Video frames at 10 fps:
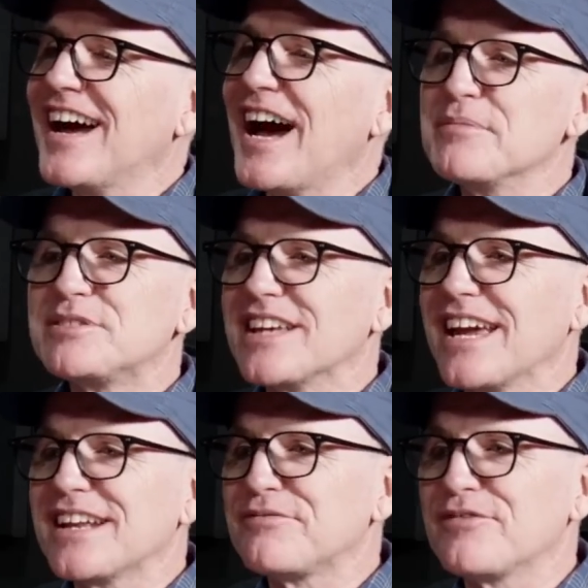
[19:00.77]
I'm saying
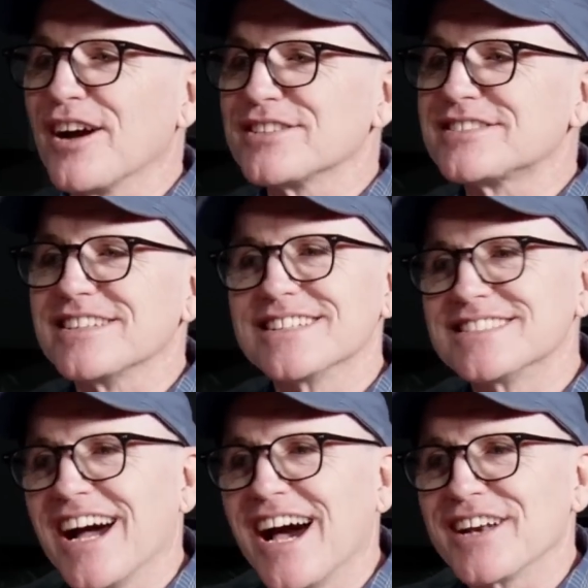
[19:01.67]
it first. It's an
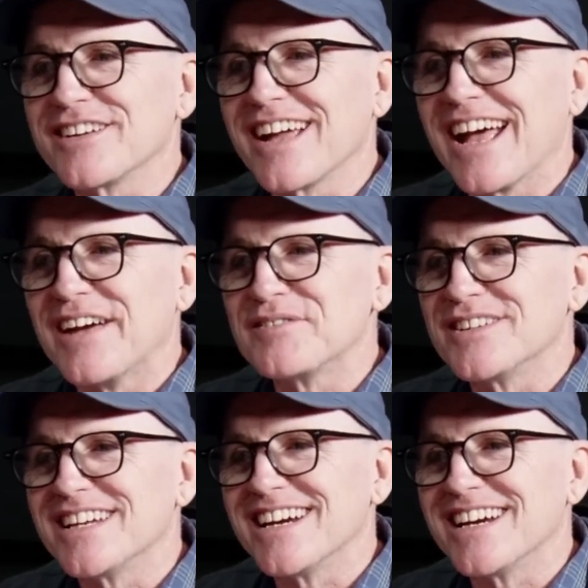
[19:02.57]
honor to have you here.